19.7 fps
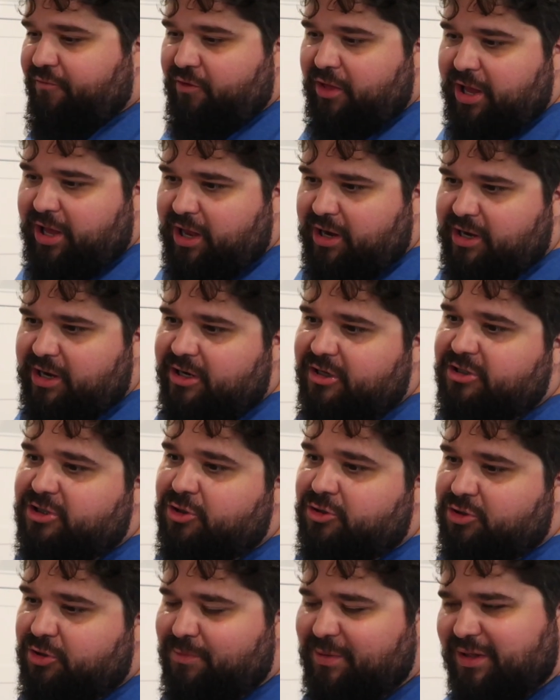flake in it,
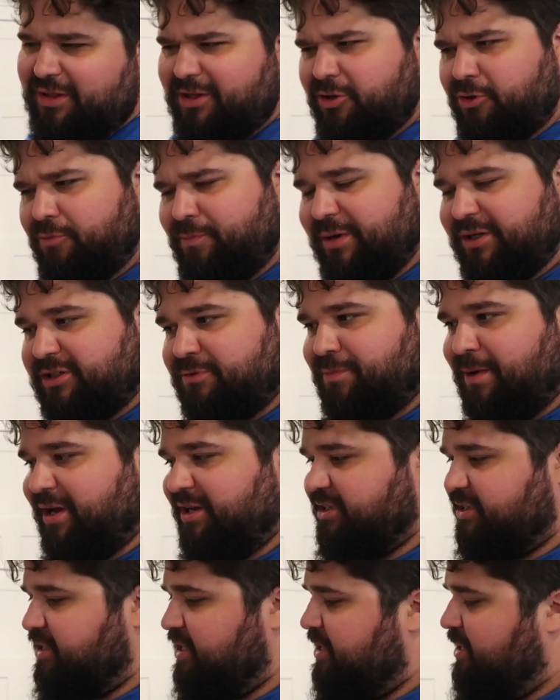so it's gonna be Yum. a little bit
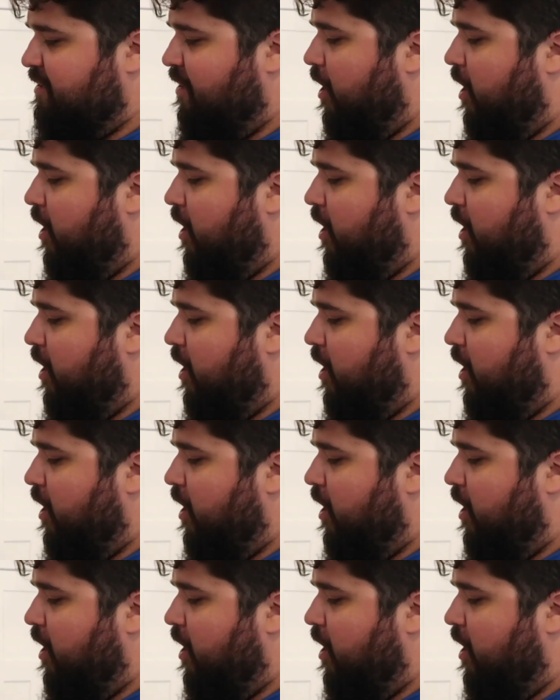spicy.